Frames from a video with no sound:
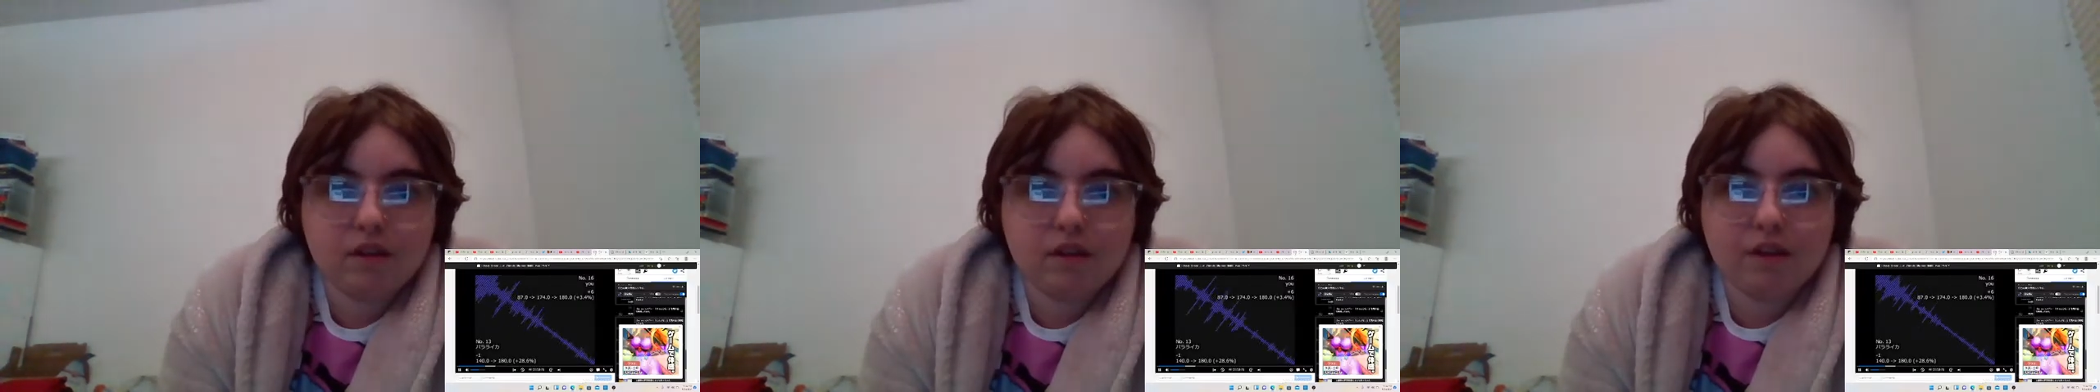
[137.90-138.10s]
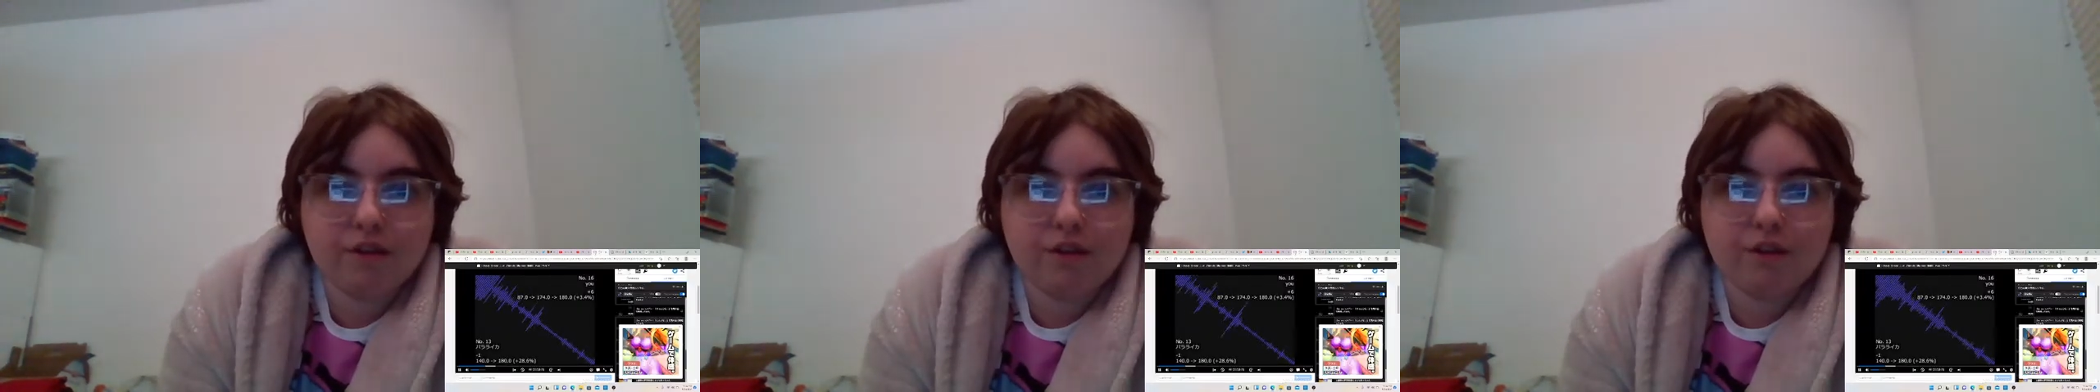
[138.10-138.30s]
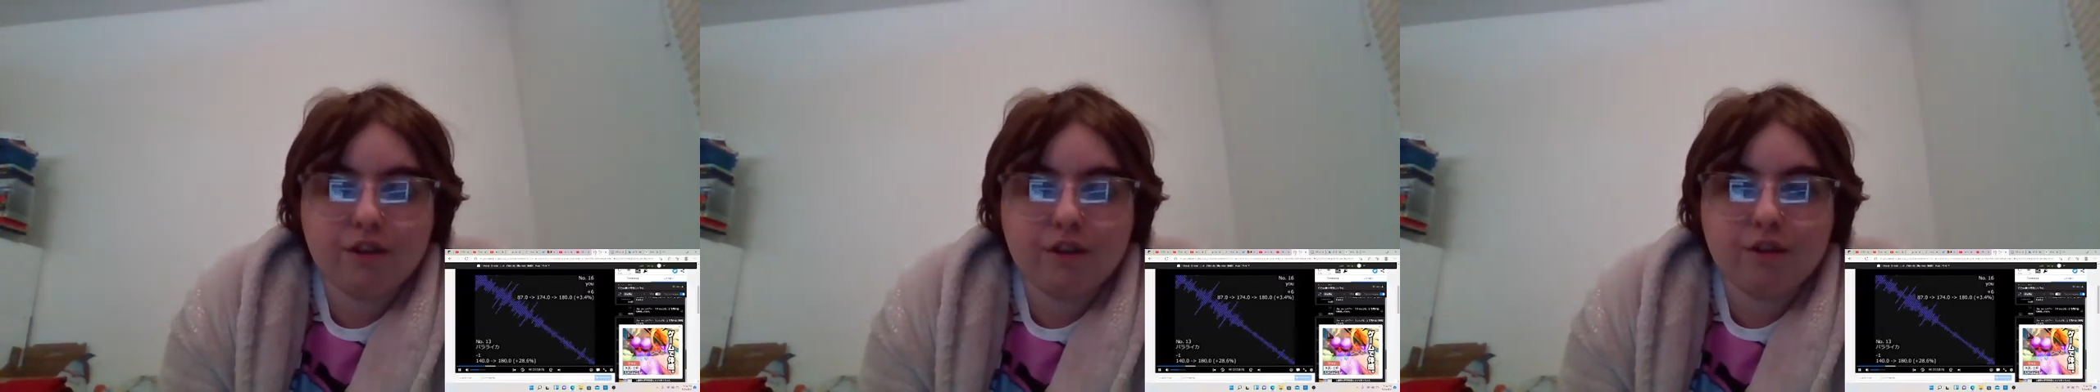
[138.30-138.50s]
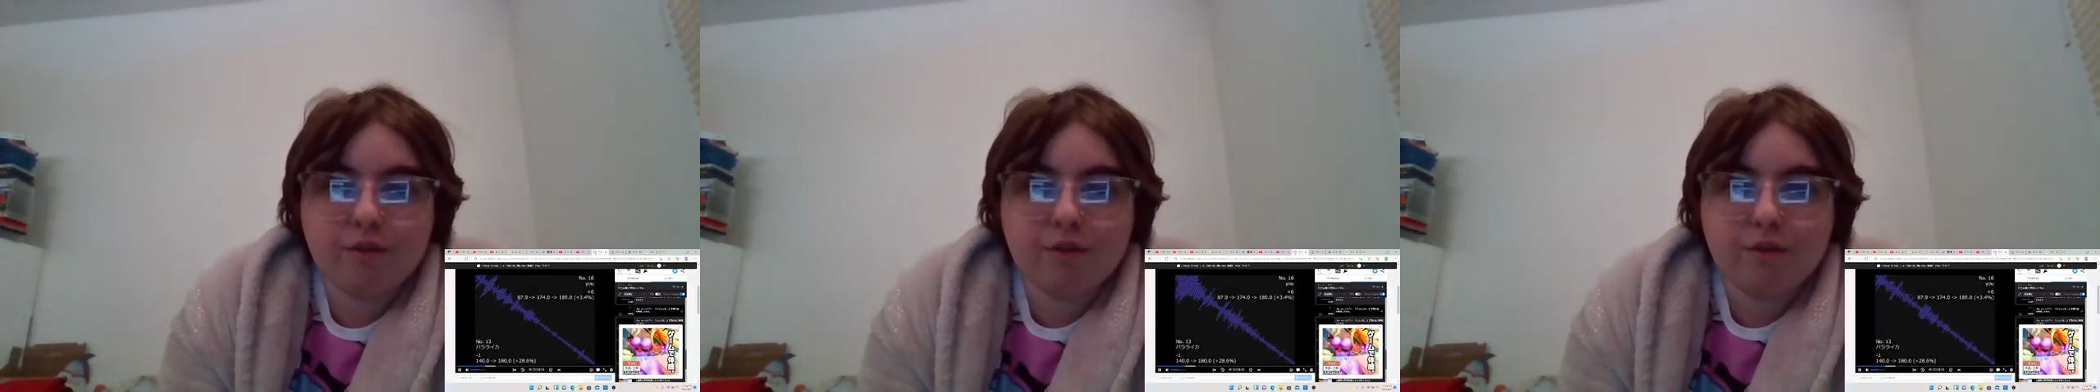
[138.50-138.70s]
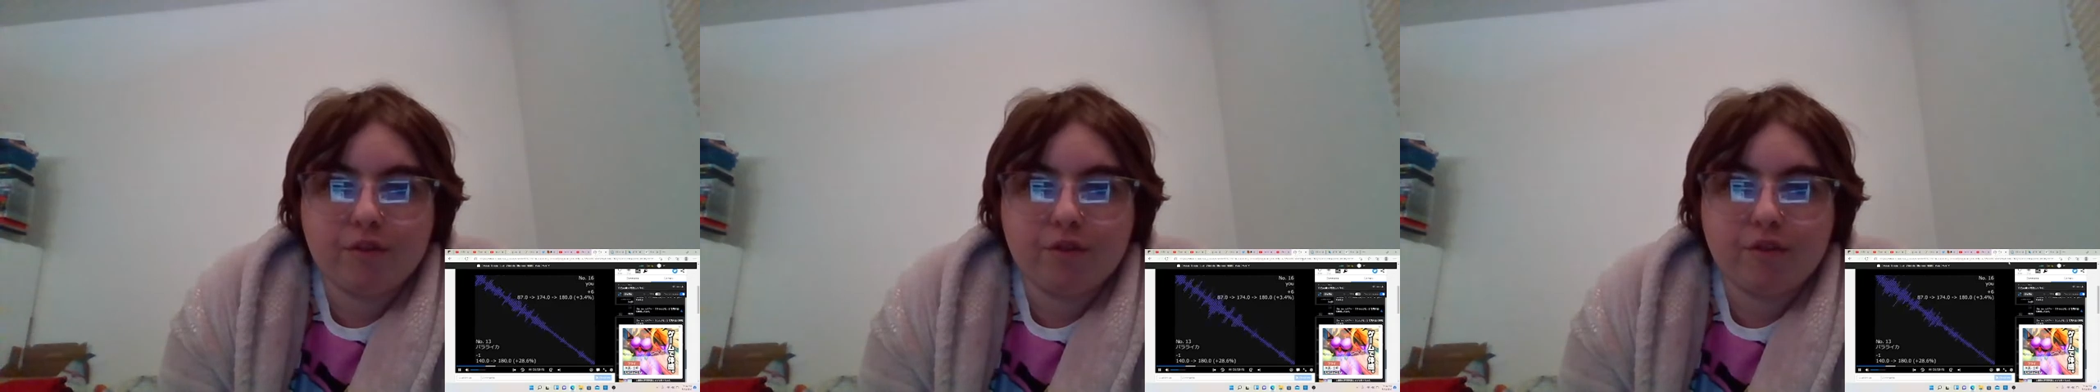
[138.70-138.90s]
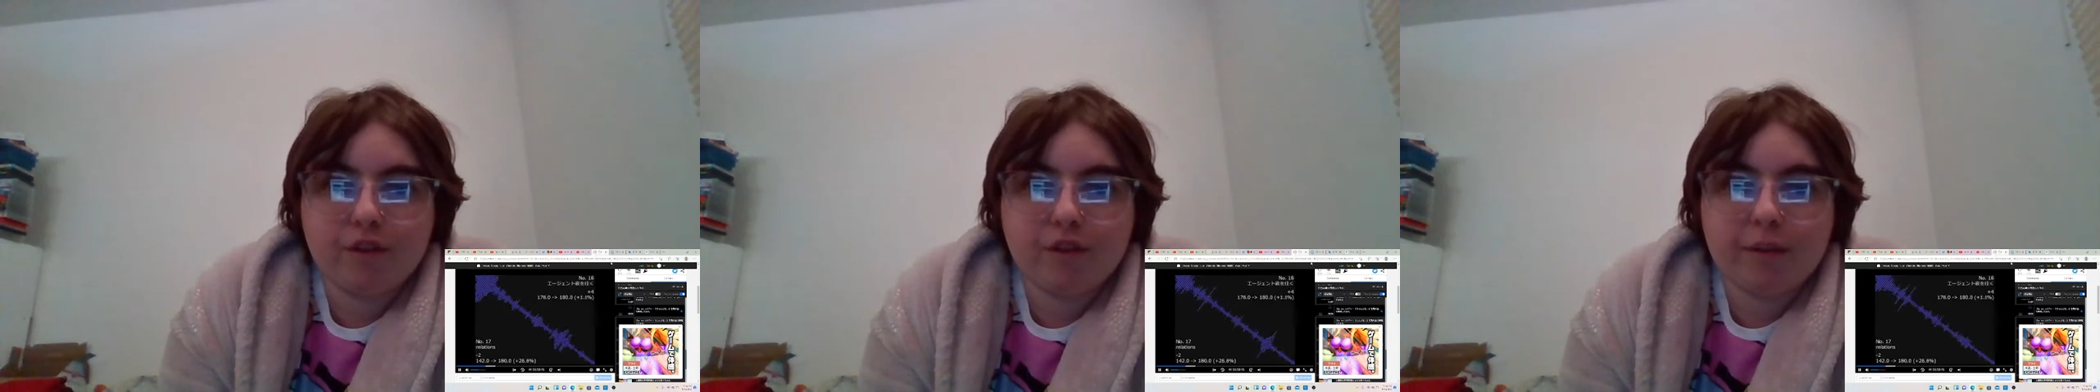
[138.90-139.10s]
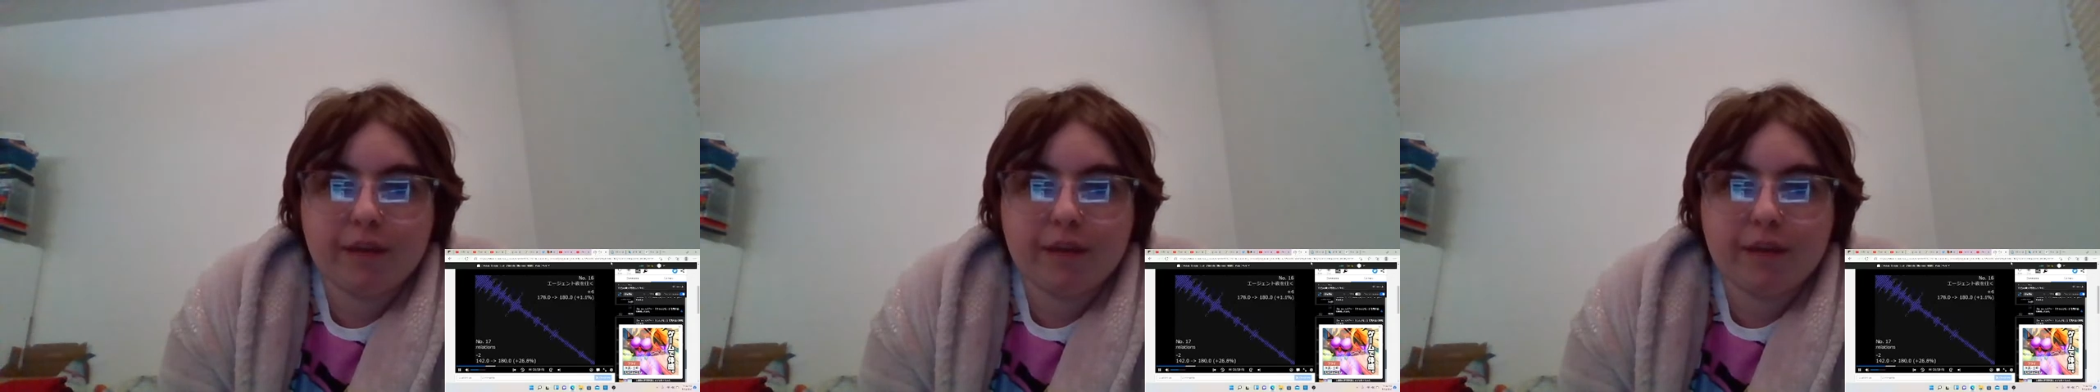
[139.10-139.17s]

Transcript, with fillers: Dear You from